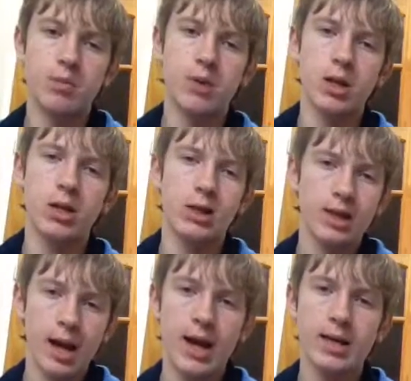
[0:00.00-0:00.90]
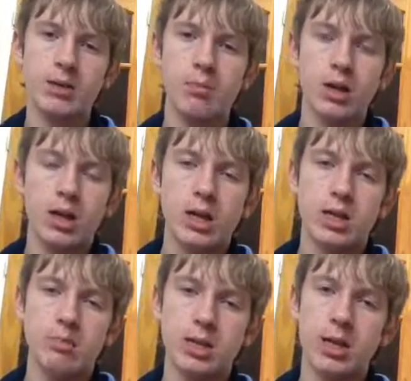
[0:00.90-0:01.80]
but that
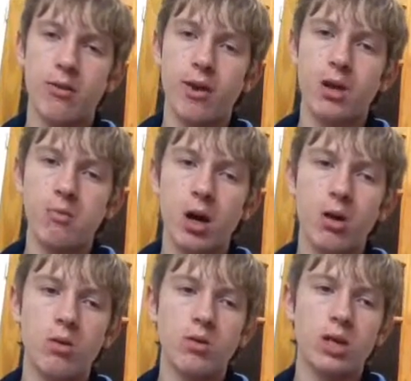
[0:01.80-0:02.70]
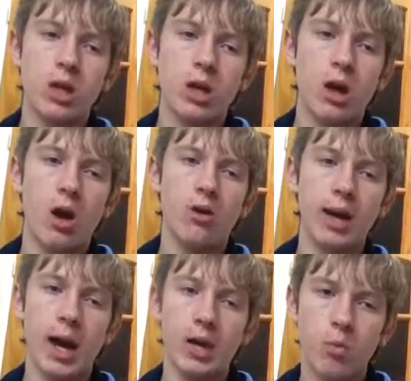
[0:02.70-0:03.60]
specific mould only
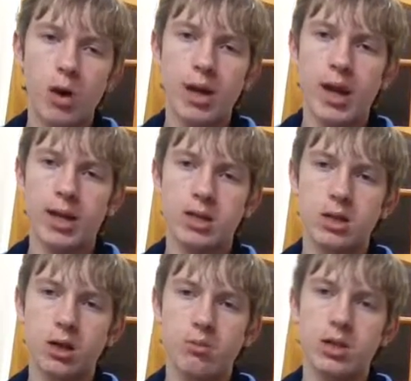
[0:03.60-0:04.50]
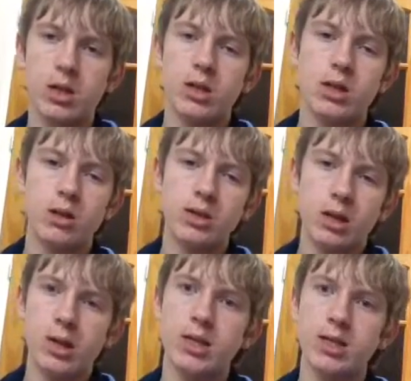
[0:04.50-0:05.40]
had one head sculpt, so it's
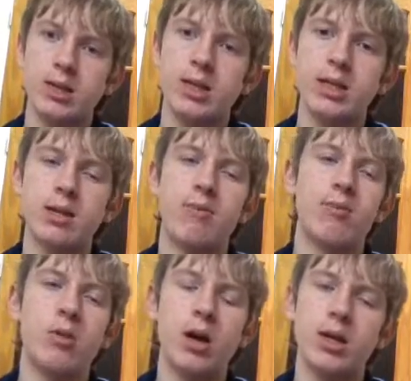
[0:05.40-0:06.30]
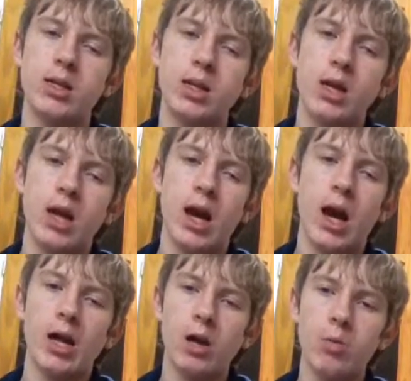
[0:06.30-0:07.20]
nice to see some variety.
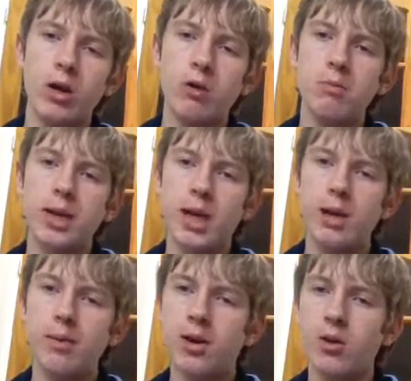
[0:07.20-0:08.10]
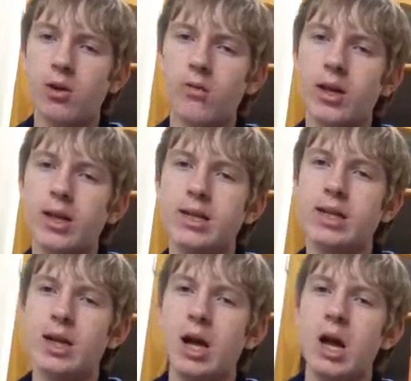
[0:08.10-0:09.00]
And I will be keeping all of
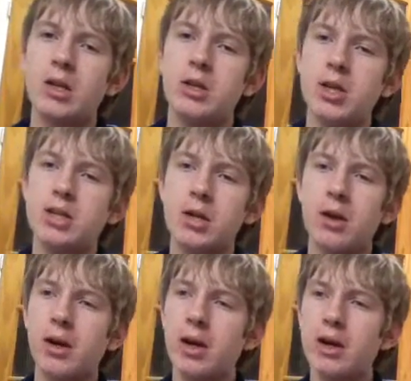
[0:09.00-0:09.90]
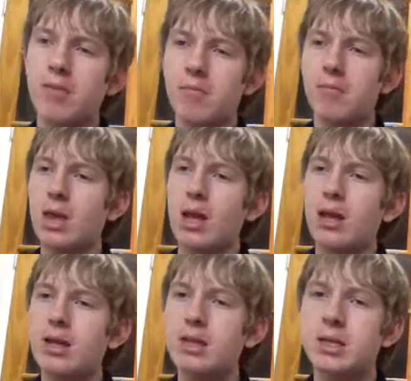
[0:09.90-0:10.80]
these, just so I can
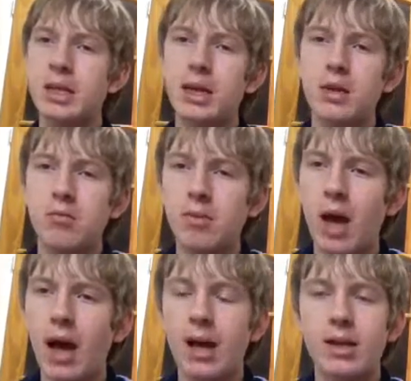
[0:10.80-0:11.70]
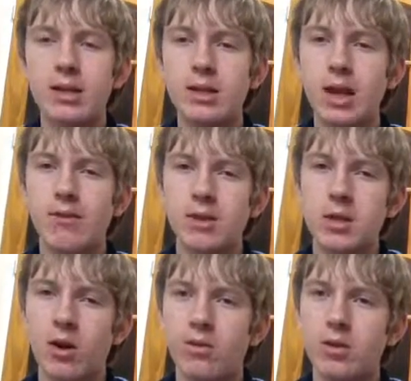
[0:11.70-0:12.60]
see them and every
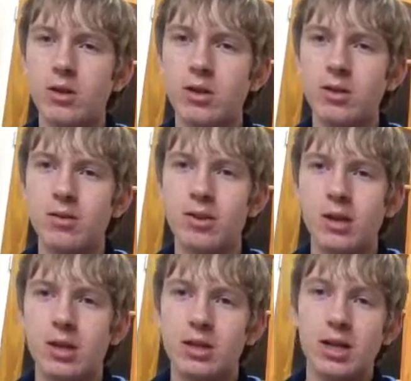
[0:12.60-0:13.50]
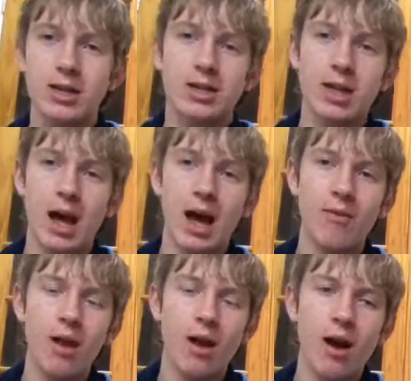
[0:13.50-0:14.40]
so often just have a
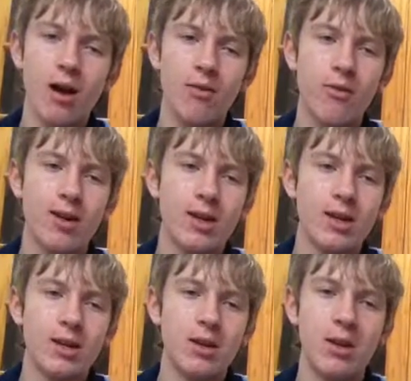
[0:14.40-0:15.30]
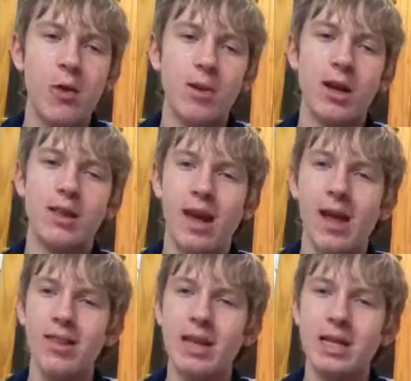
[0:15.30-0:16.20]
laugh knowing
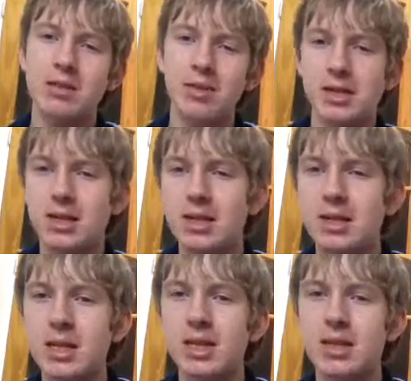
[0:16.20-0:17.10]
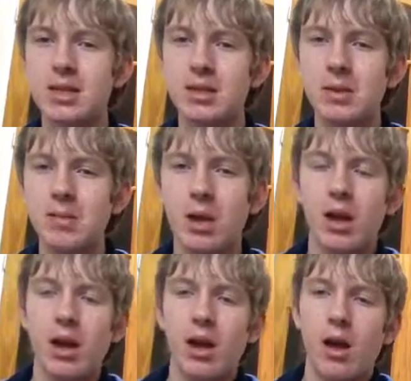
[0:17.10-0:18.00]
that these things exist.
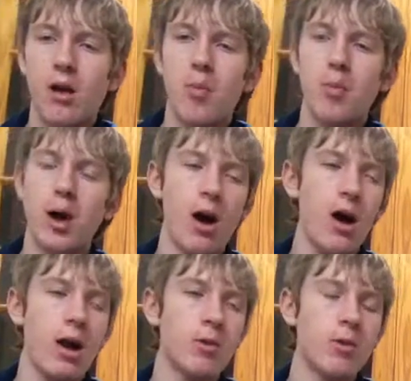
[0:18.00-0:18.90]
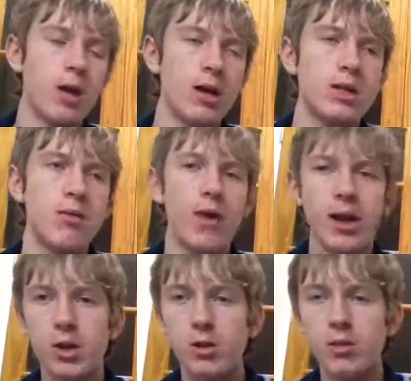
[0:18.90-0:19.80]
But I would like to
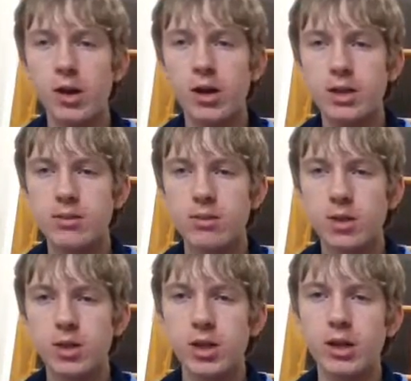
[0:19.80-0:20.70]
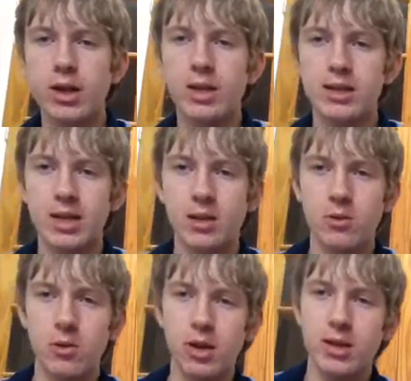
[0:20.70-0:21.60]
thank you guys for watching and see you
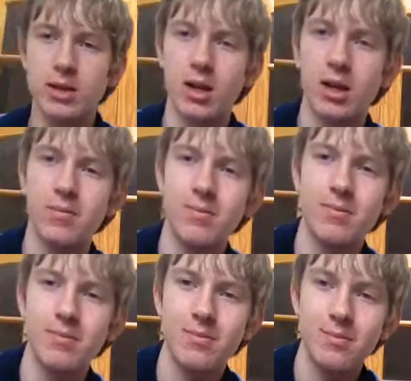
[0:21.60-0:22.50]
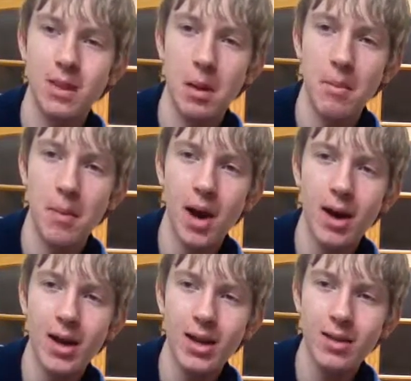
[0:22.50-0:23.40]
all next time.
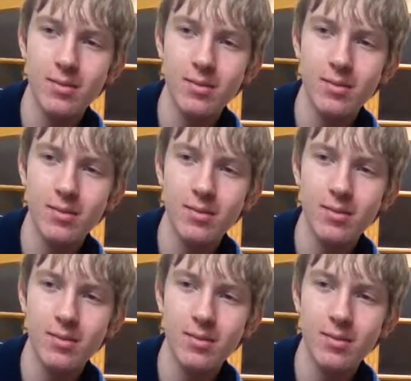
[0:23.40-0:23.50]
Bye!